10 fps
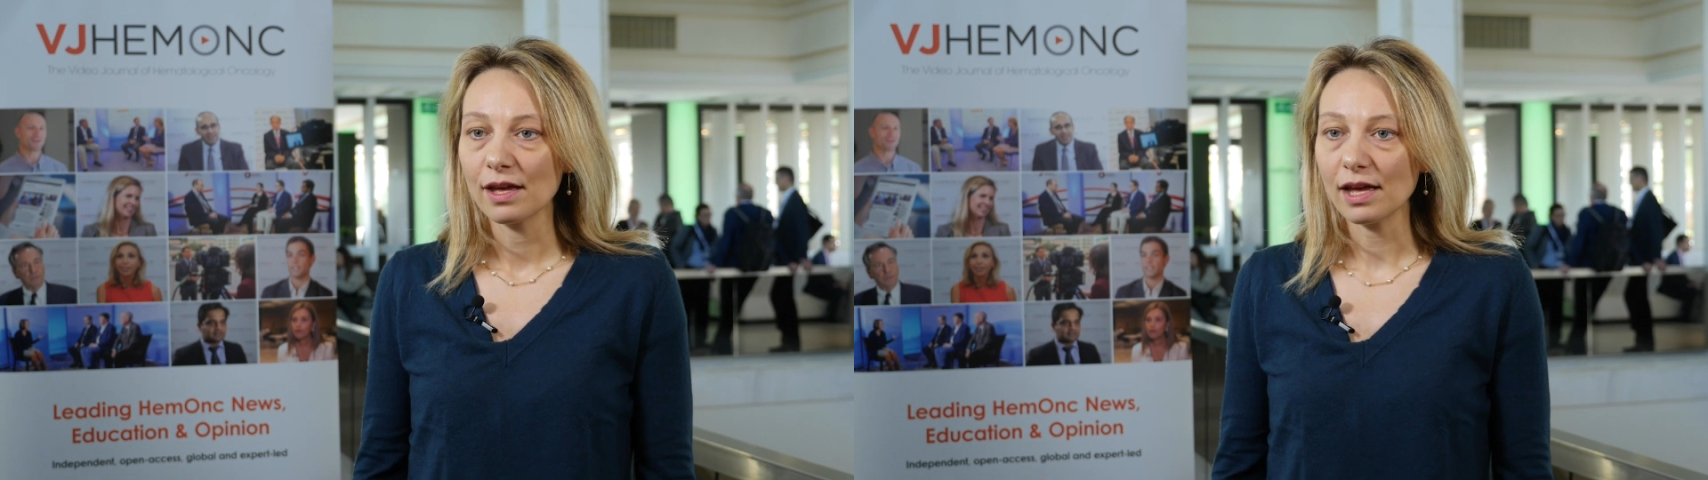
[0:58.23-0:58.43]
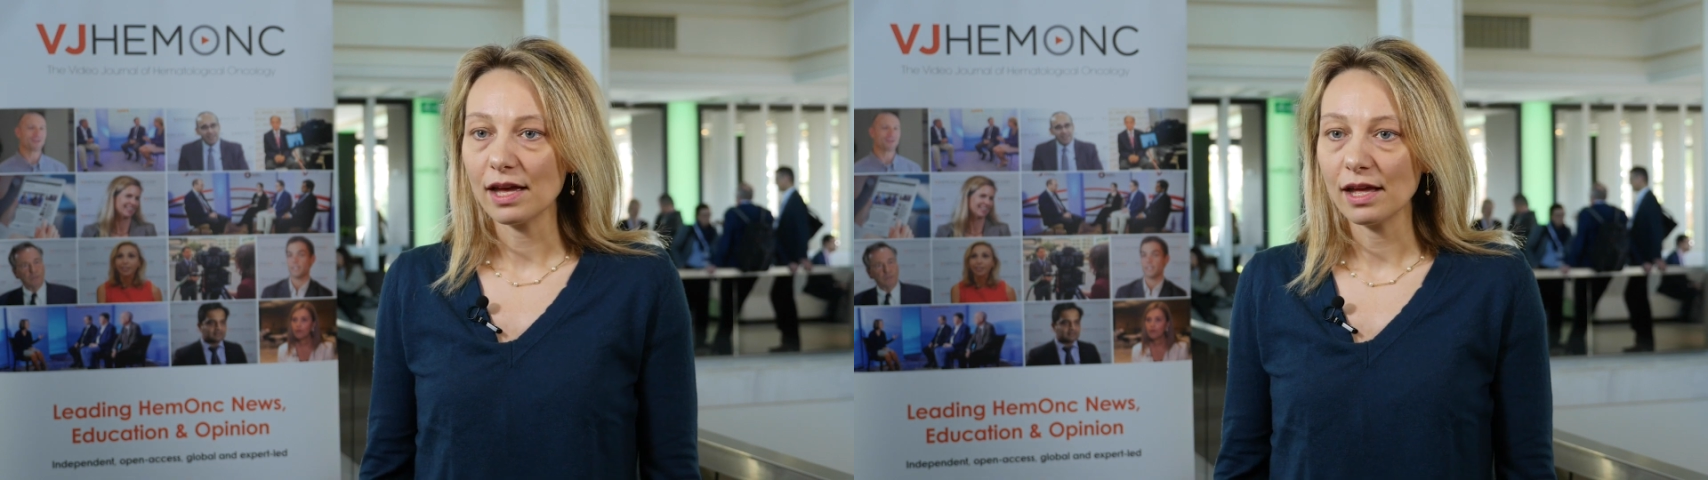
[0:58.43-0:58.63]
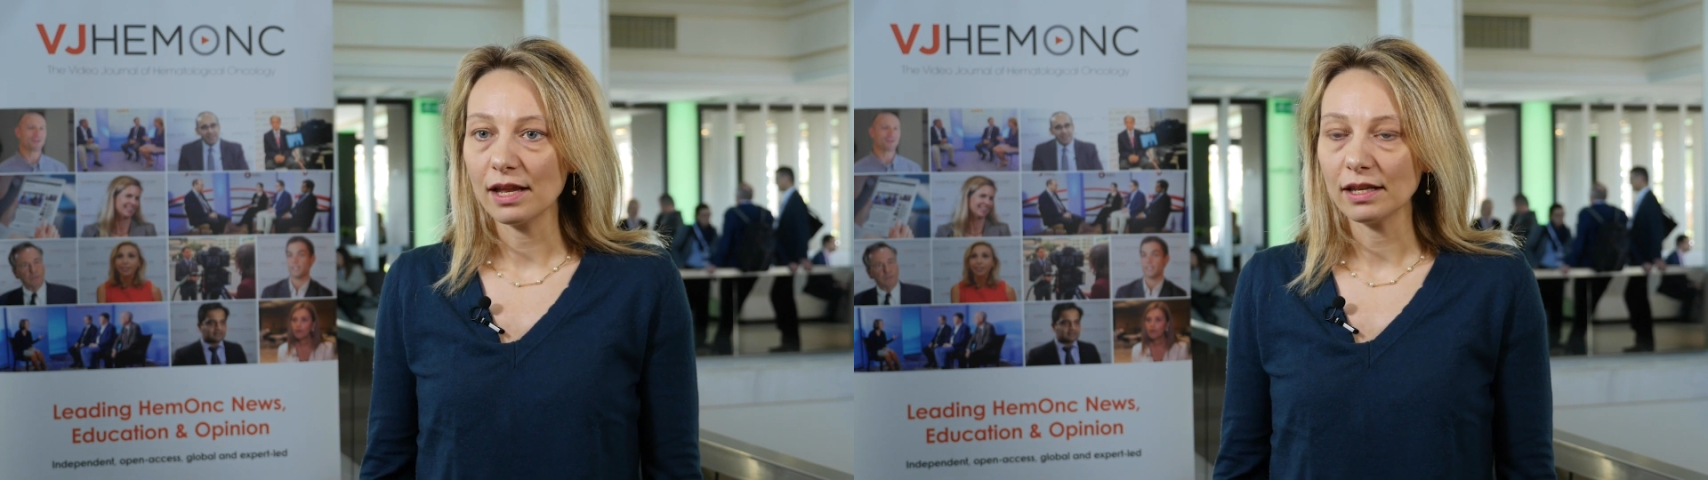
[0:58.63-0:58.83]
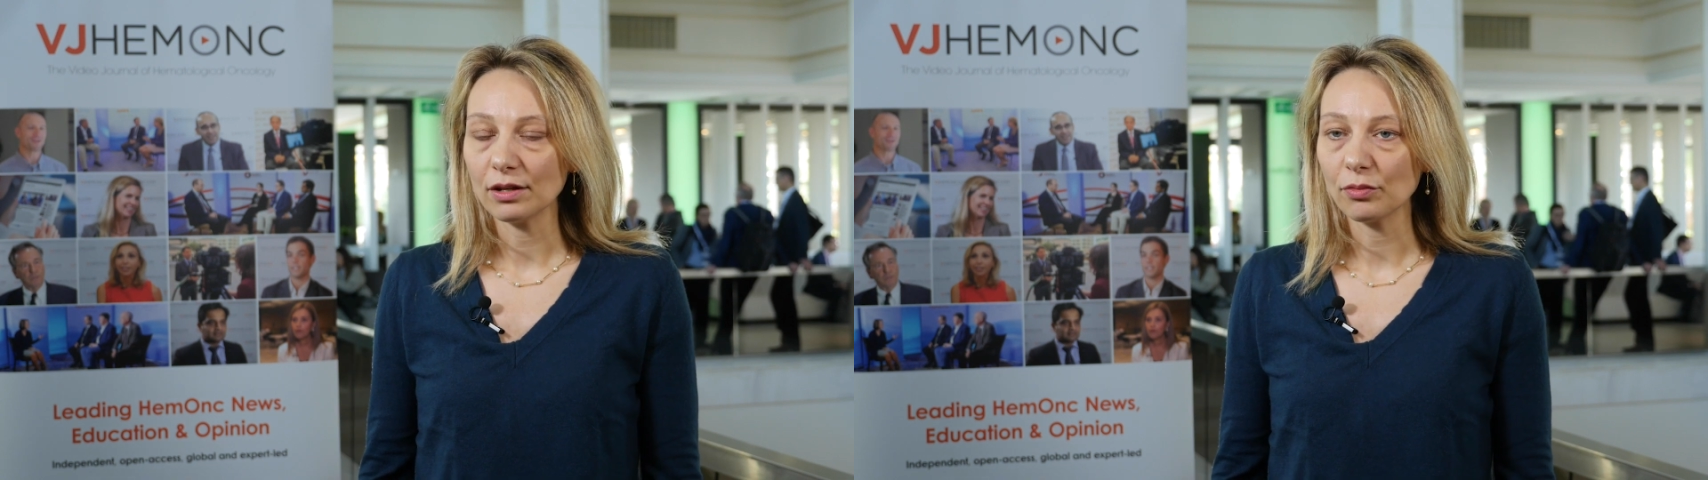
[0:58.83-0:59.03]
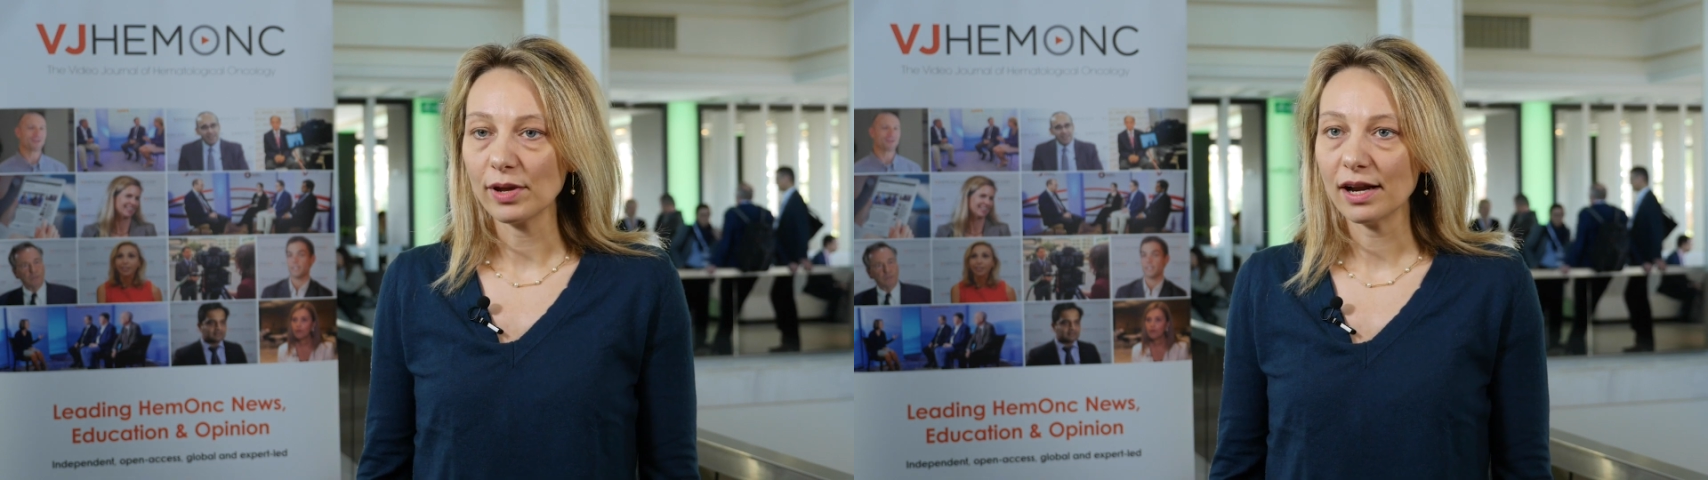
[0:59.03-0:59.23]

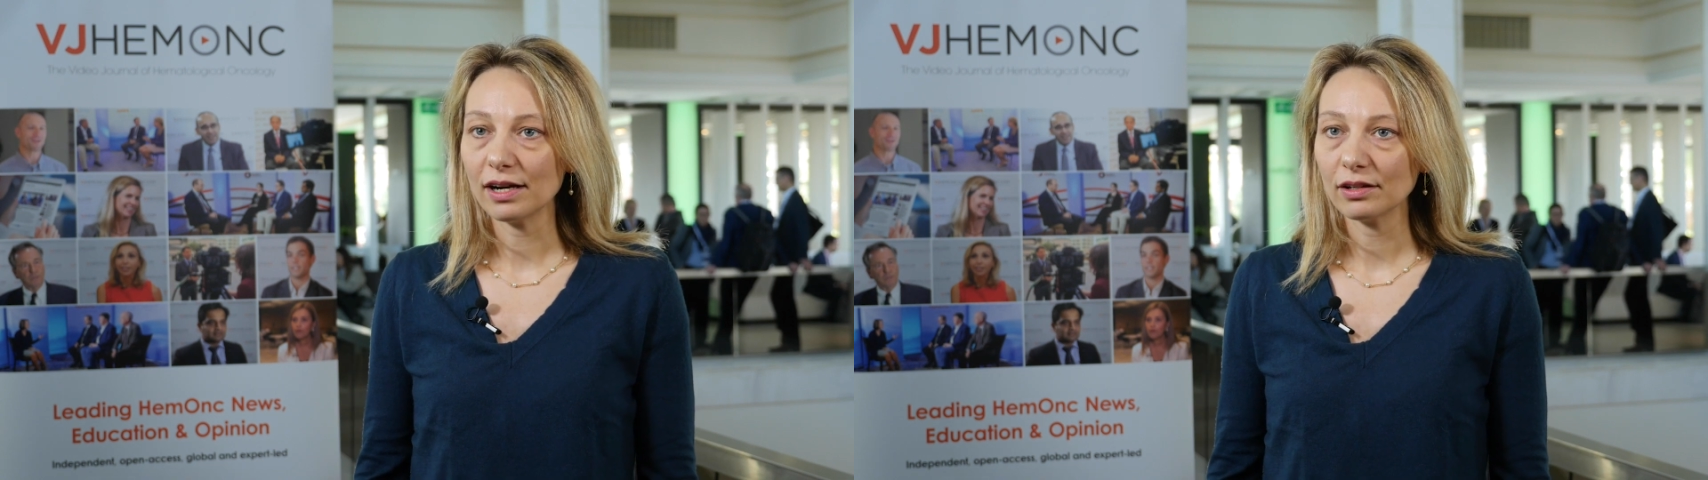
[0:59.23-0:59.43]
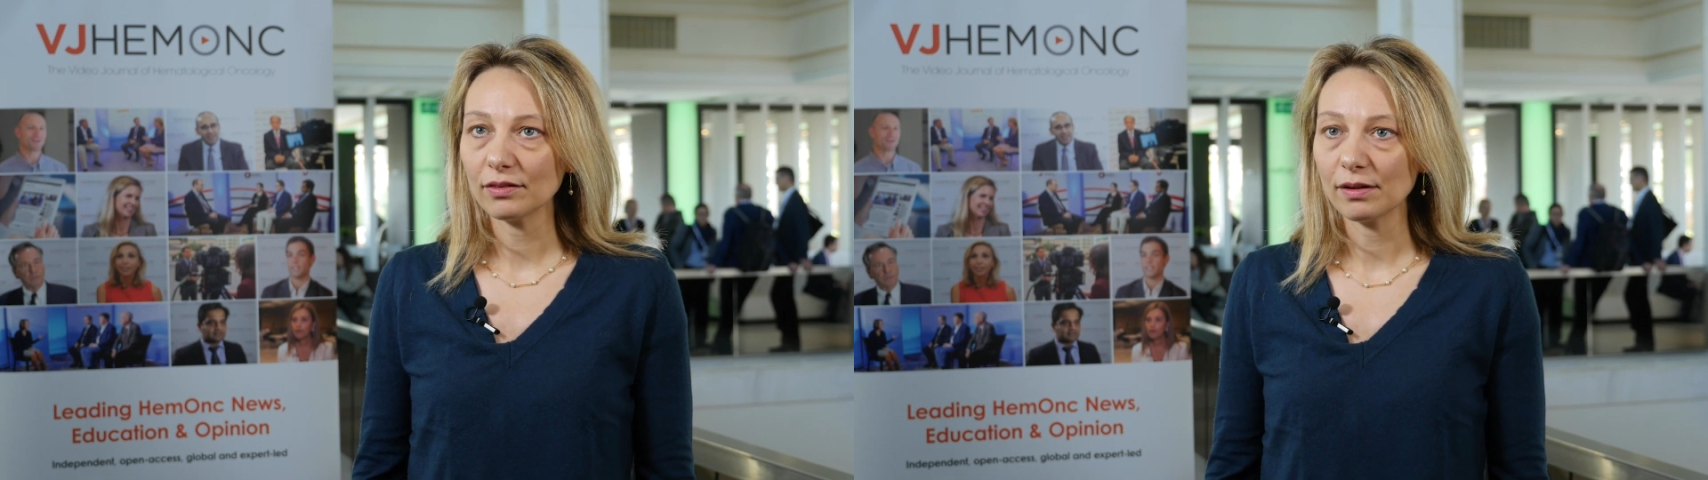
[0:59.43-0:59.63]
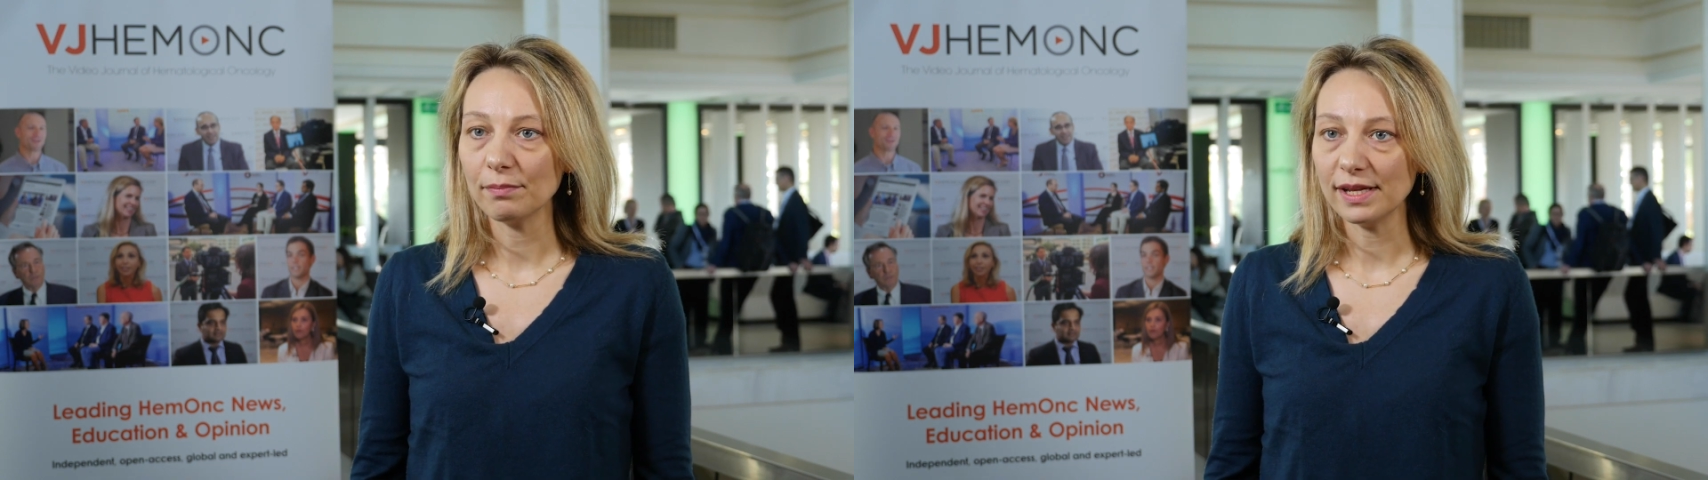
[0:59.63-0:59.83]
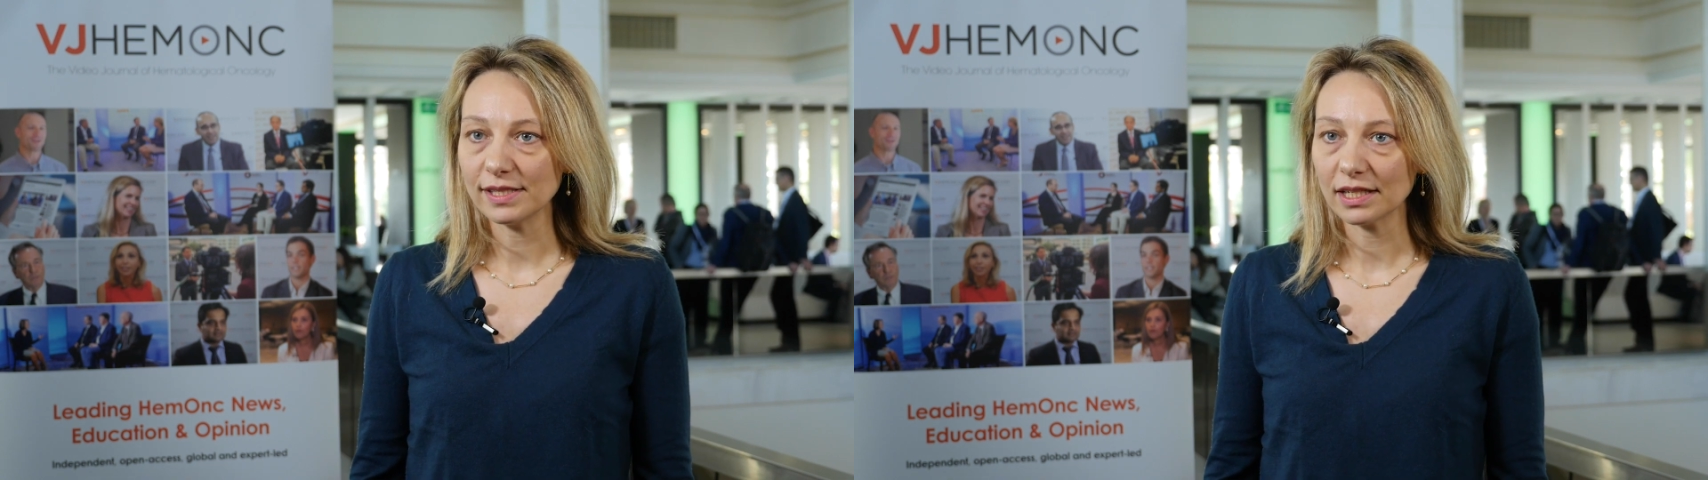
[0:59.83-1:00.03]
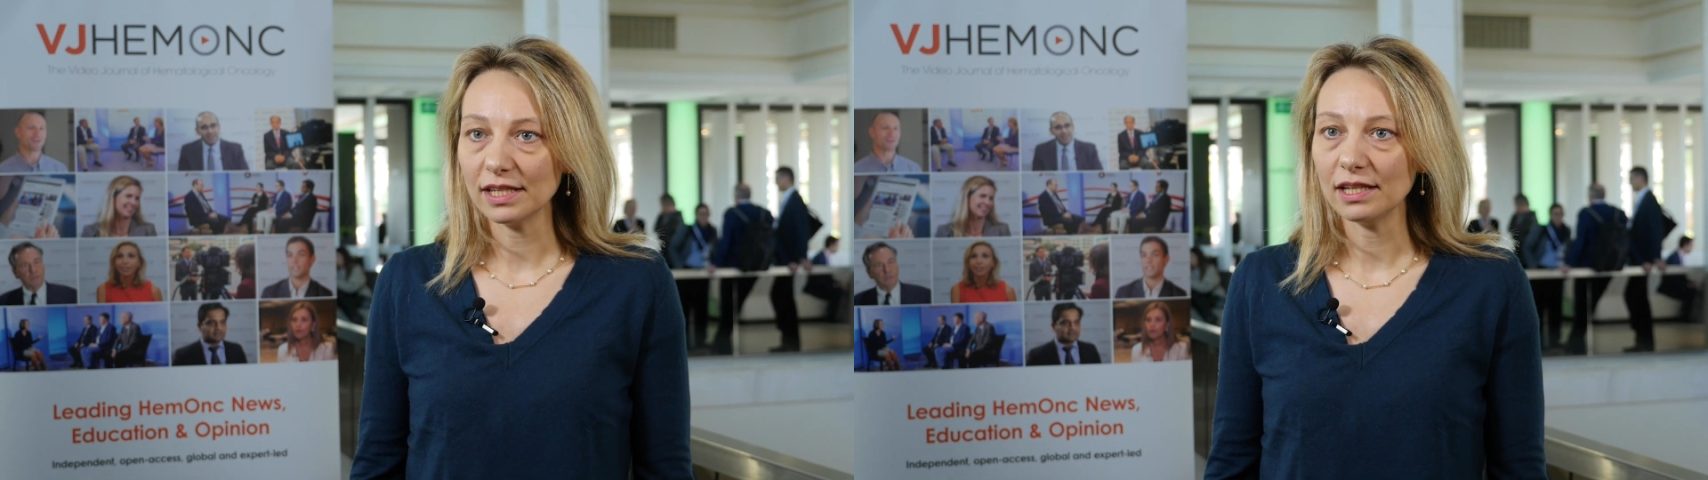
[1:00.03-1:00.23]
And we are uh,
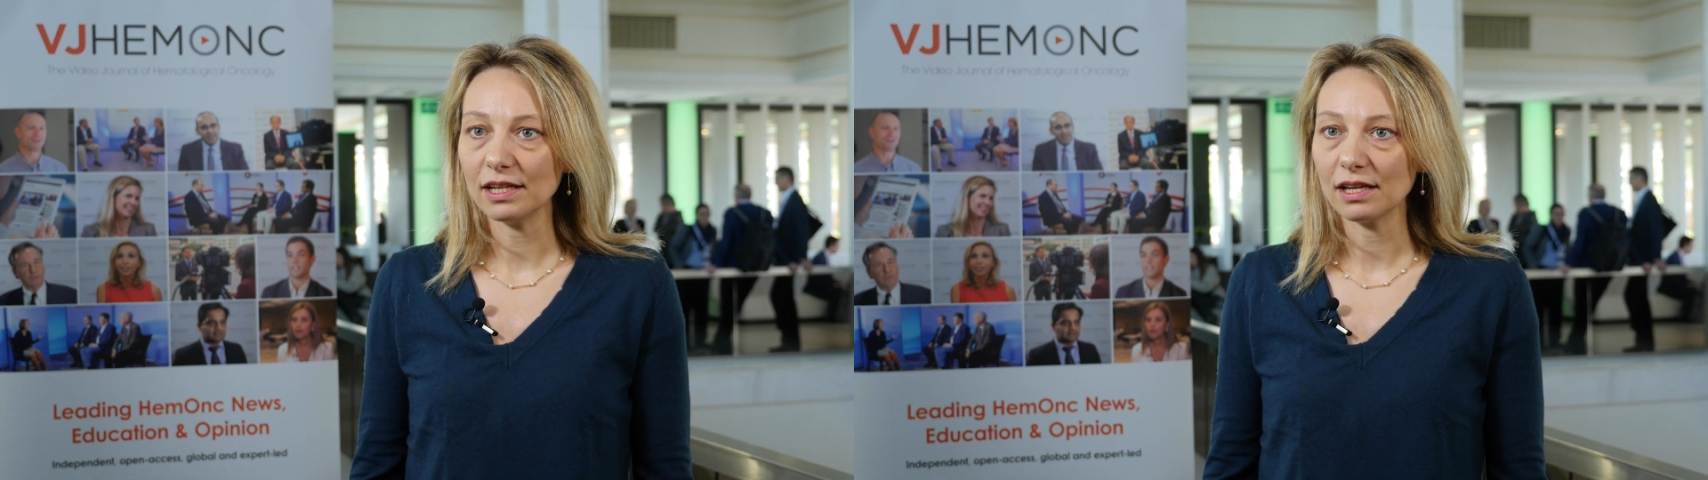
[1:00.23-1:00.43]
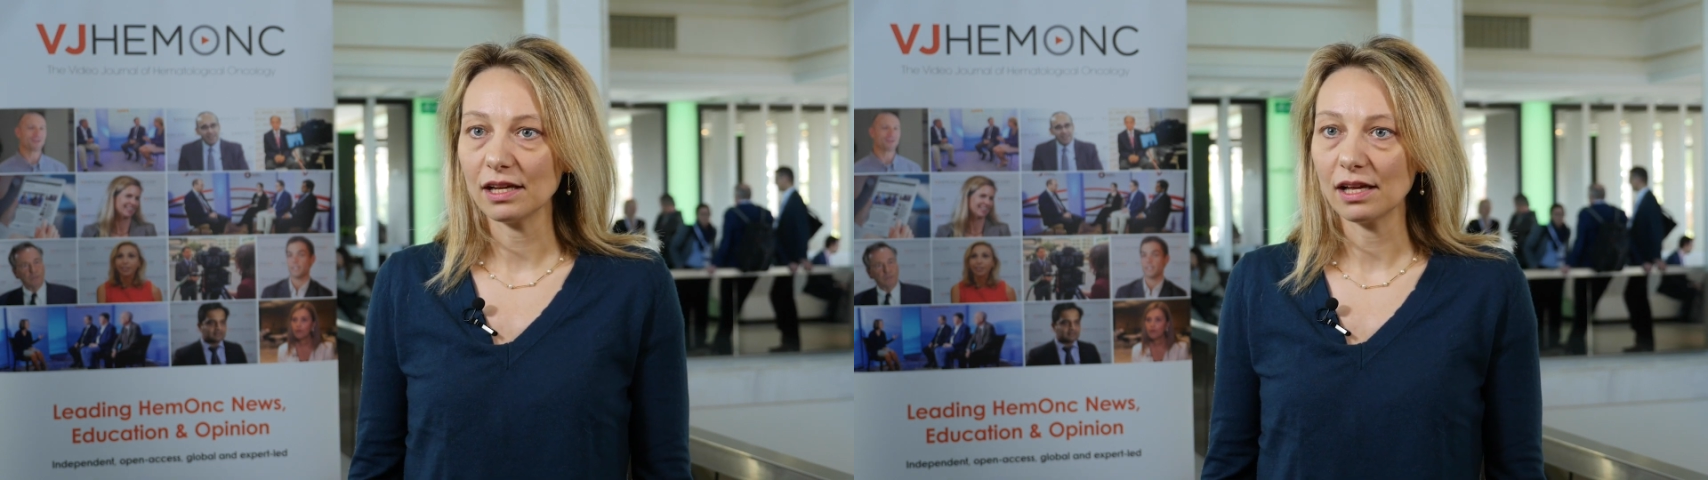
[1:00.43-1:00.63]
basically uh,